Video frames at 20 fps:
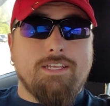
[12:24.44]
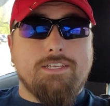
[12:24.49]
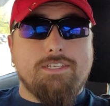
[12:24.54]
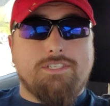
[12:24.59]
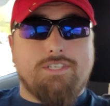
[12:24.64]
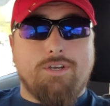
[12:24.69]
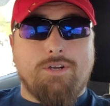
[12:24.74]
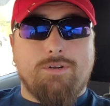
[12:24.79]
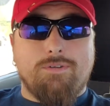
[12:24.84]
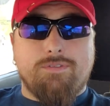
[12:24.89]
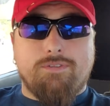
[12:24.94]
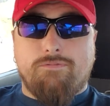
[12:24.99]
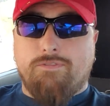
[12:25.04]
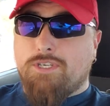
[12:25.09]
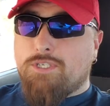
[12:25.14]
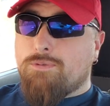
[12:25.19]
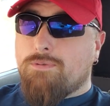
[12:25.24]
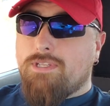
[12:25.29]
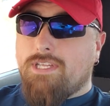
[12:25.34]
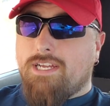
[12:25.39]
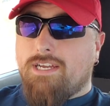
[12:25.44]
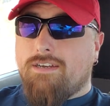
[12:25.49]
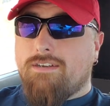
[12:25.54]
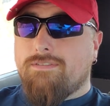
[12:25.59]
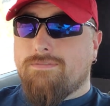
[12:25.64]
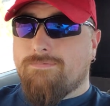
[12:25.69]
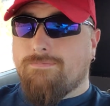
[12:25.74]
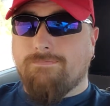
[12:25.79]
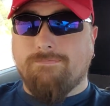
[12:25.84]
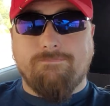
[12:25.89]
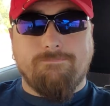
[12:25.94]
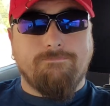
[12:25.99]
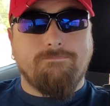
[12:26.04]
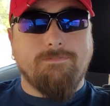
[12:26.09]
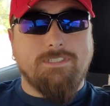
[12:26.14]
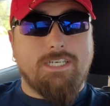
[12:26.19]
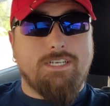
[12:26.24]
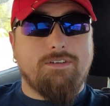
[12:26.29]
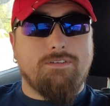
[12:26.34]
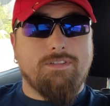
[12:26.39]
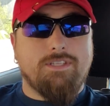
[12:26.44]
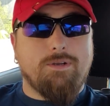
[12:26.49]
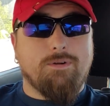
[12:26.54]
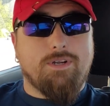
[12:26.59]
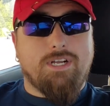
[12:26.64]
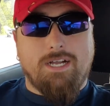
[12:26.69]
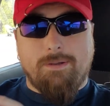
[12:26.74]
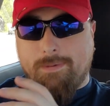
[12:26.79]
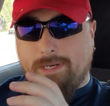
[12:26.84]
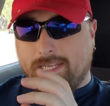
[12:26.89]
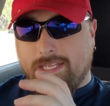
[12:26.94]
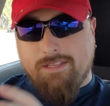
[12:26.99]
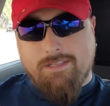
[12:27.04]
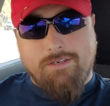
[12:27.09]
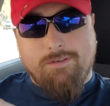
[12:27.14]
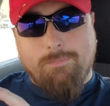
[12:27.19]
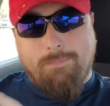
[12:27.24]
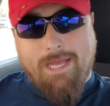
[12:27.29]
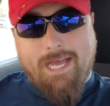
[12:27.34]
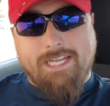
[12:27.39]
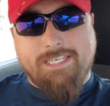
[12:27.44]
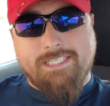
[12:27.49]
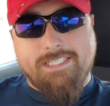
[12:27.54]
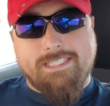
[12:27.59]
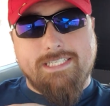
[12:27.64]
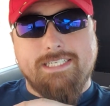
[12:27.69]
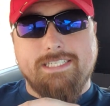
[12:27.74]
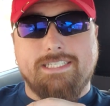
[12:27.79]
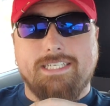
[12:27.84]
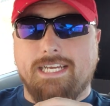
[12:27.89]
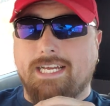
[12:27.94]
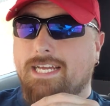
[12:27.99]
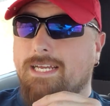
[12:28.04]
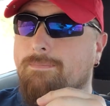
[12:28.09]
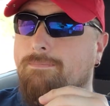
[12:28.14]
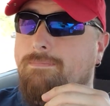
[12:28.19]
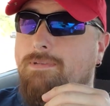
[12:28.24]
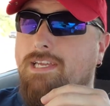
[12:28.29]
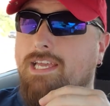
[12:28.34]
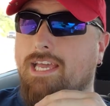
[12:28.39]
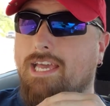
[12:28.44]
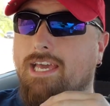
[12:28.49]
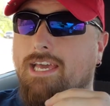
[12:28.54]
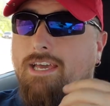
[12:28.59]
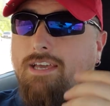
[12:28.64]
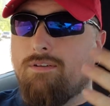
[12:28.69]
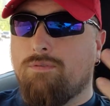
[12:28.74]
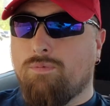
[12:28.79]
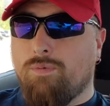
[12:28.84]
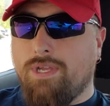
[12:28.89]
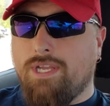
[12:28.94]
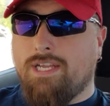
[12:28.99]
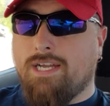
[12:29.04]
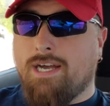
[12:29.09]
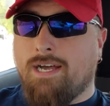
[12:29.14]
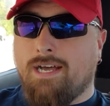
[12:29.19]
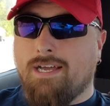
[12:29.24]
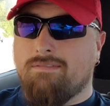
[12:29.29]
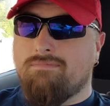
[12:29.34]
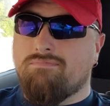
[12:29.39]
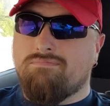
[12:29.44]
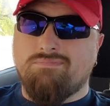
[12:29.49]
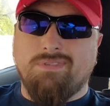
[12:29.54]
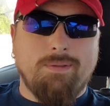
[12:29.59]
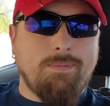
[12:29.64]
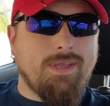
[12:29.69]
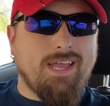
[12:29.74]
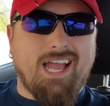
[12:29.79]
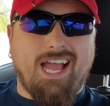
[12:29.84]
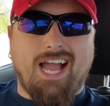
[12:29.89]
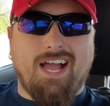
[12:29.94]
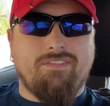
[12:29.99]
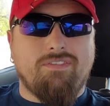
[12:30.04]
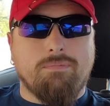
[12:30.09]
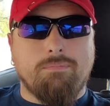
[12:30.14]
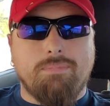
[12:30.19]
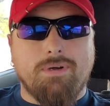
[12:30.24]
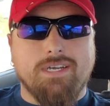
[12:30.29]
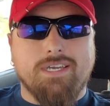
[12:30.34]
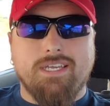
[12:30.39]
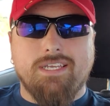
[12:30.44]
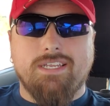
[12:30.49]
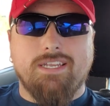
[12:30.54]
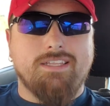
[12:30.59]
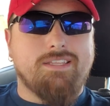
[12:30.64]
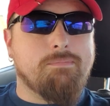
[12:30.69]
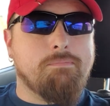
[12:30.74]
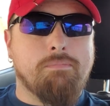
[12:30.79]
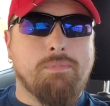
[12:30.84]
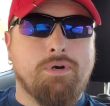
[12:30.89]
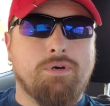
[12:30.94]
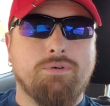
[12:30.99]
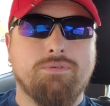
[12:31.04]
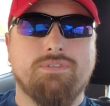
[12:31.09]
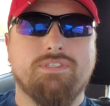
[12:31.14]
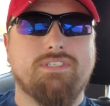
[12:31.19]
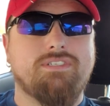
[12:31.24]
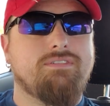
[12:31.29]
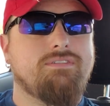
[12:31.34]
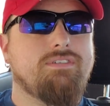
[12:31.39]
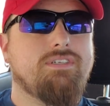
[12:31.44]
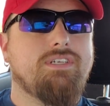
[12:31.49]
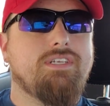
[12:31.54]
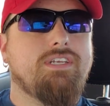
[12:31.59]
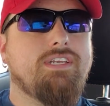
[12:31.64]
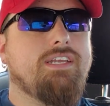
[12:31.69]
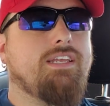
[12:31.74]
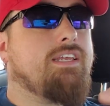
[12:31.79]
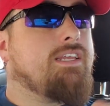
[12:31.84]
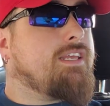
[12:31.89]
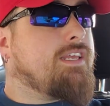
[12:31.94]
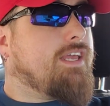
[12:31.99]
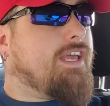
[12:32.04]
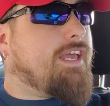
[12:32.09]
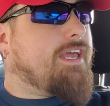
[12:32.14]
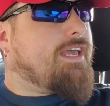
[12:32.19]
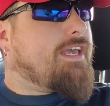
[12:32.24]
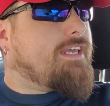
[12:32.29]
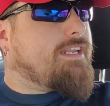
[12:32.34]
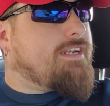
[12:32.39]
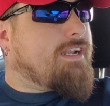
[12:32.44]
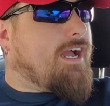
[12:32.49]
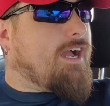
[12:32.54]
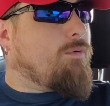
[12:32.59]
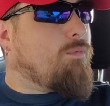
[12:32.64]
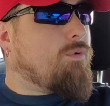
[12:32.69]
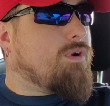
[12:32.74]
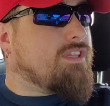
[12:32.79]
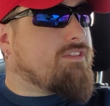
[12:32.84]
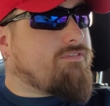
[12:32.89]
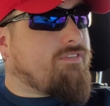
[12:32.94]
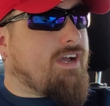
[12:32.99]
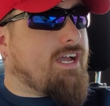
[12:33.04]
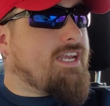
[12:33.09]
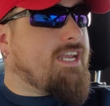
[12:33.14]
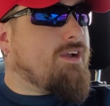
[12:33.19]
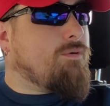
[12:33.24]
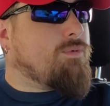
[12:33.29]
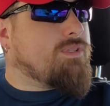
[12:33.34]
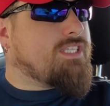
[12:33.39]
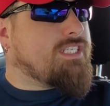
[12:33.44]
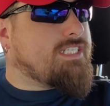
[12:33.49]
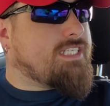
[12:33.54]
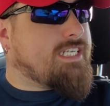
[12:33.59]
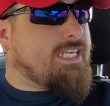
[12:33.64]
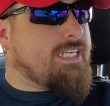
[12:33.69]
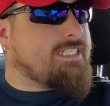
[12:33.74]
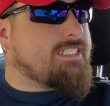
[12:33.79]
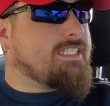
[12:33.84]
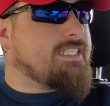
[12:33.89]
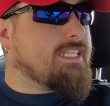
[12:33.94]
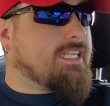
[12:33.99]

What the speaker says: so the fish were there. You know, they were coming in little patches at a time, and we caught maybe a half a bucket at the most. And I wanted to find out what they tasted